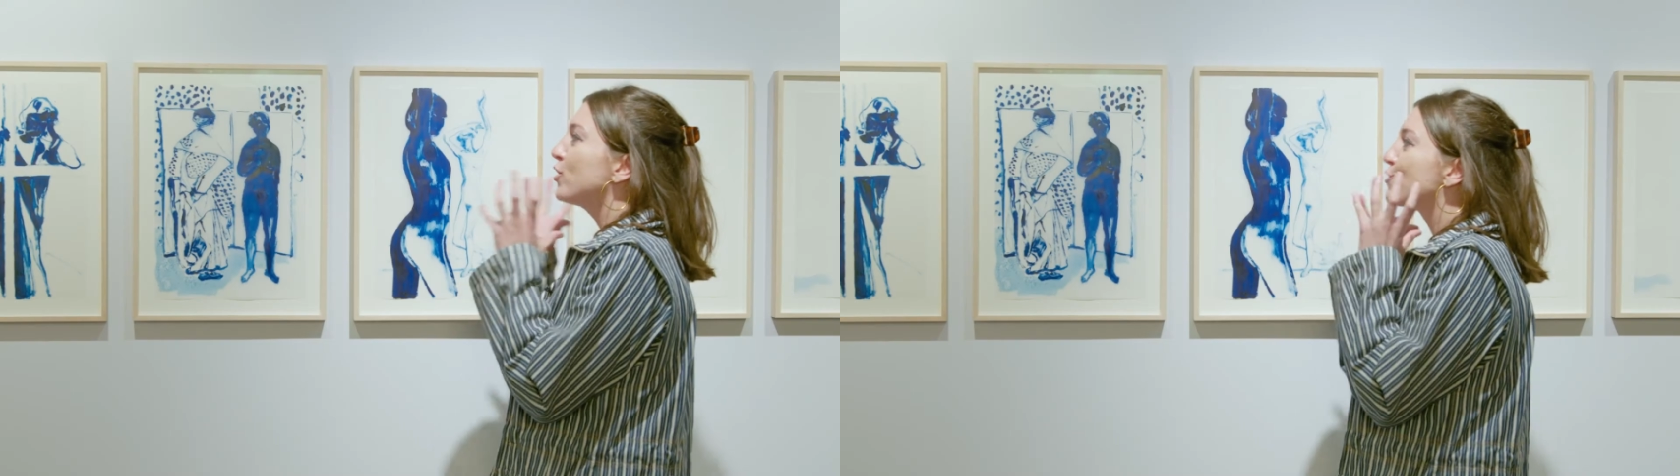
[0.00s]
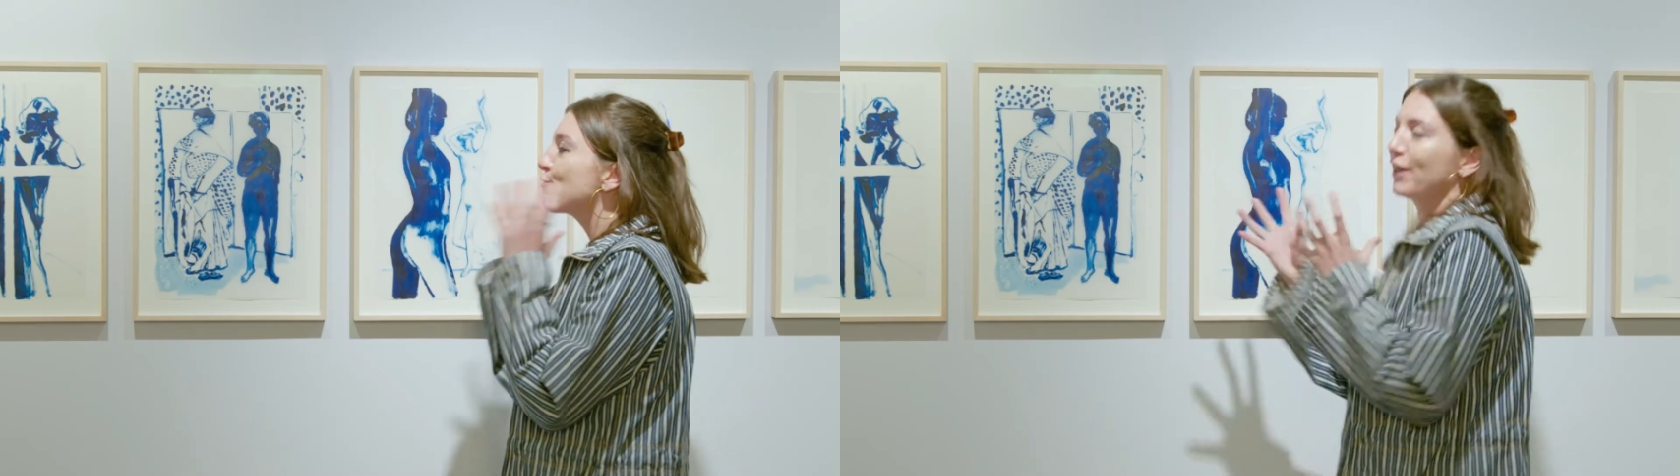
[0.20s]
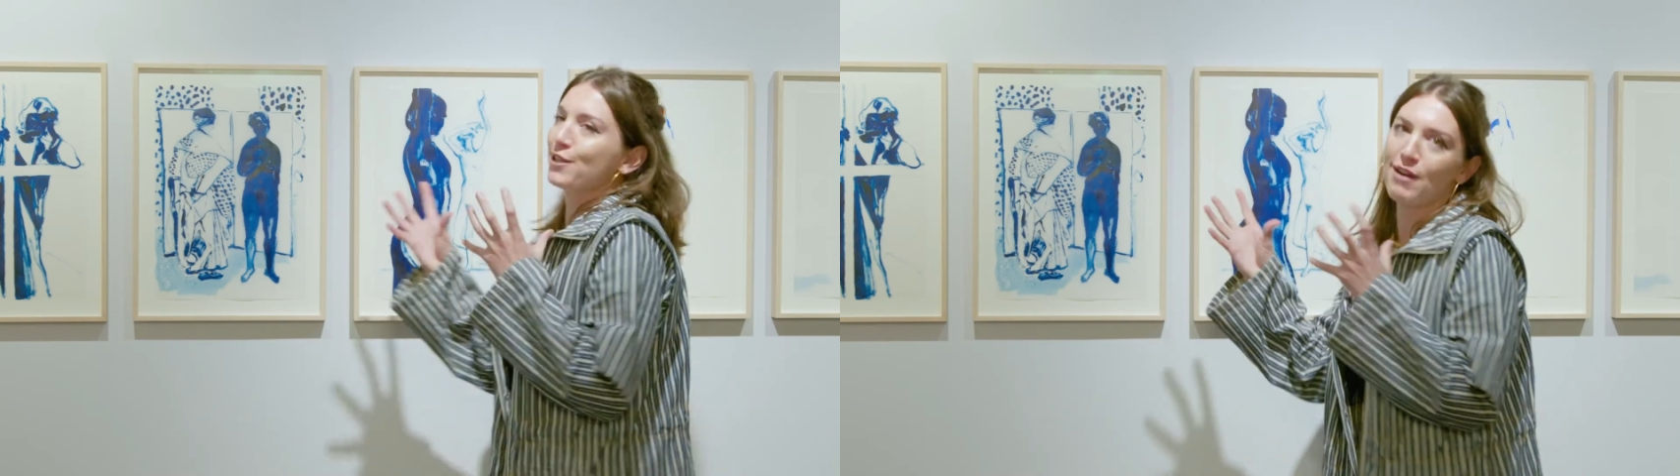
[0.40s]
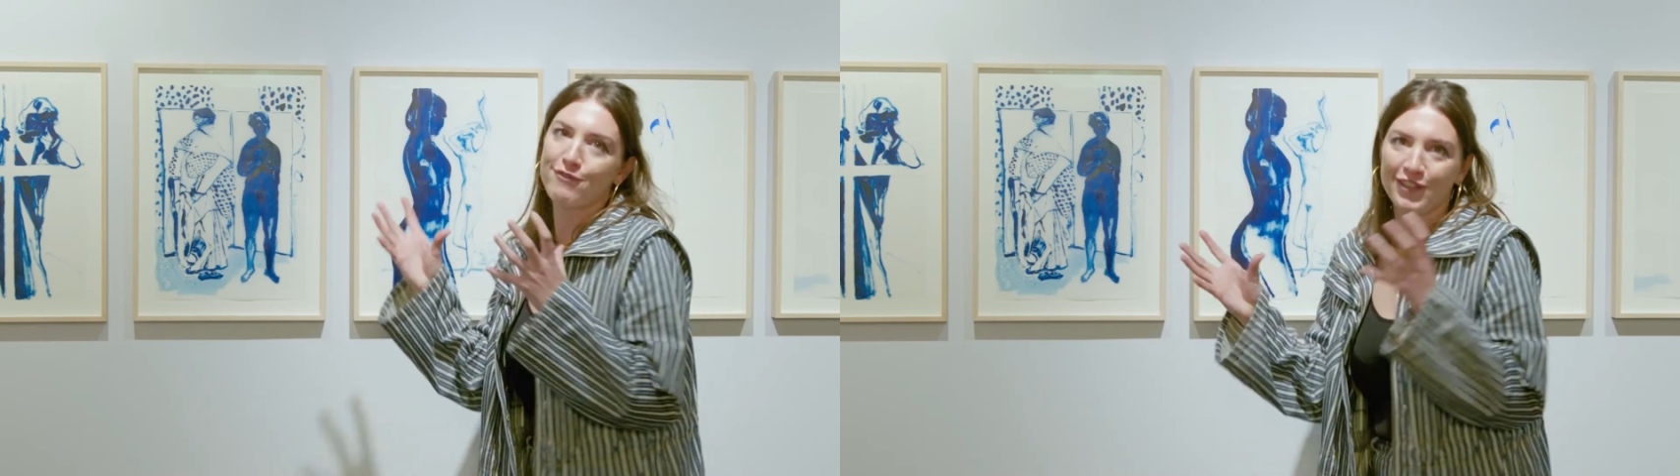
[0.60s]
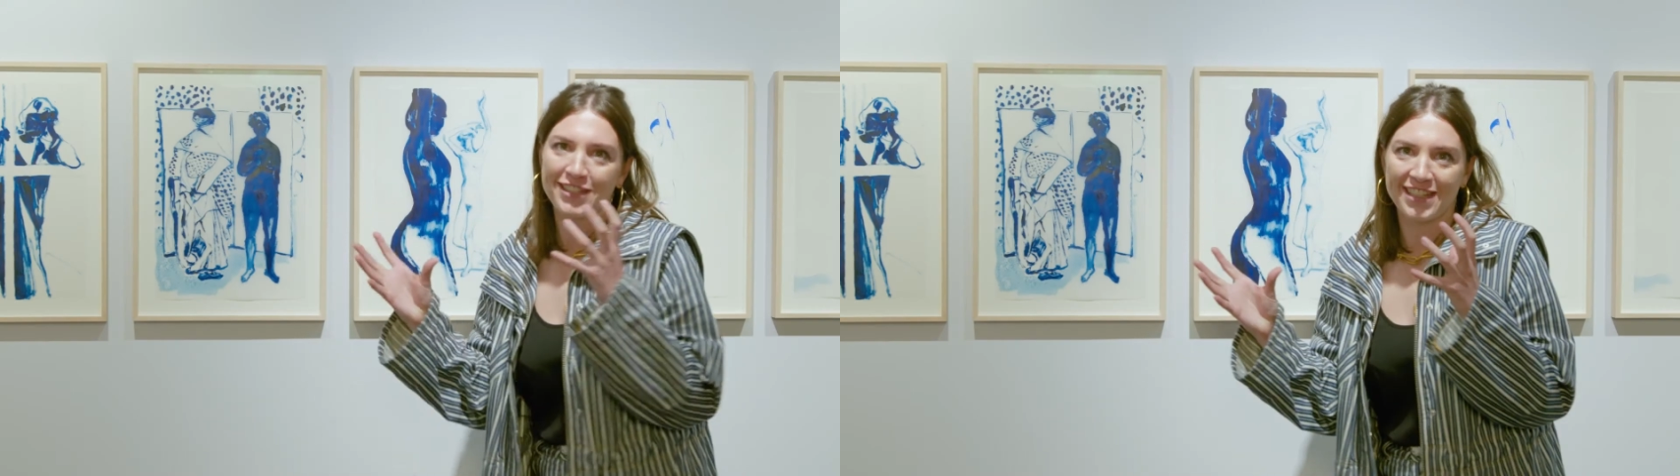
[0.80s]
direct
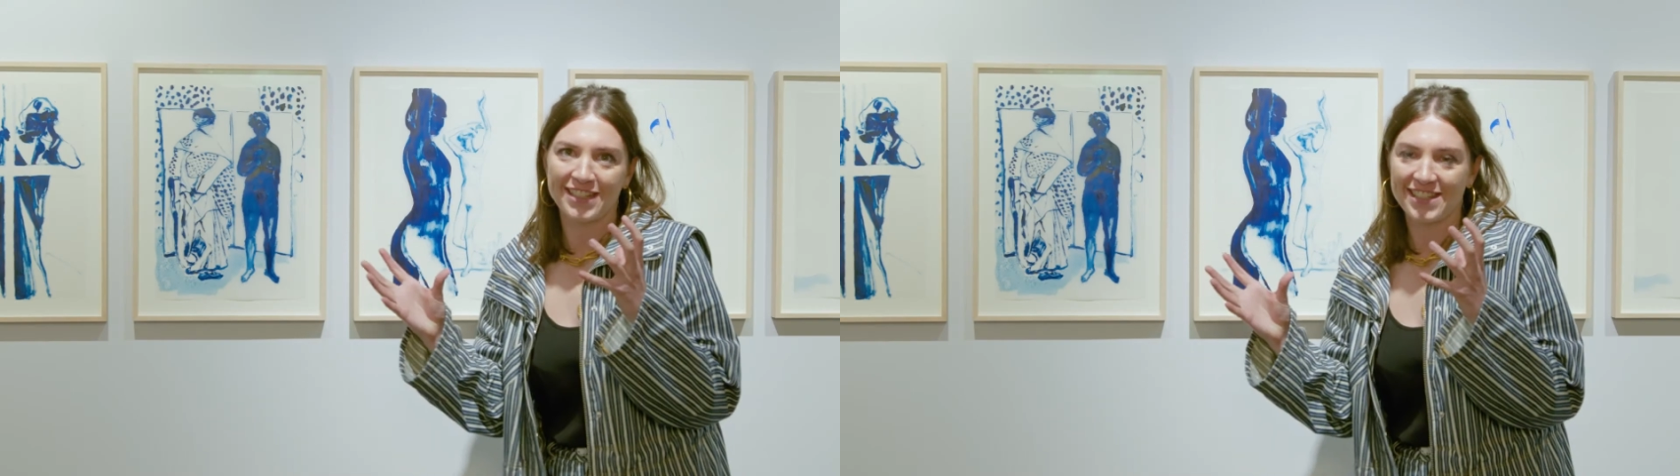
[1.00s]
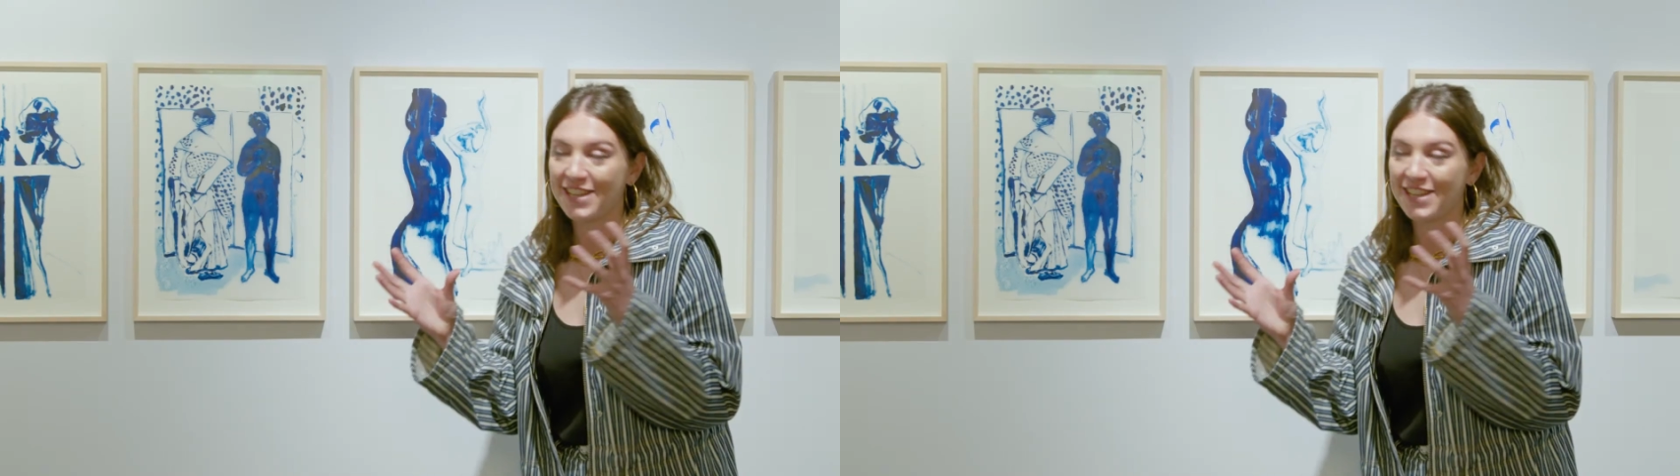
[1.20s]
references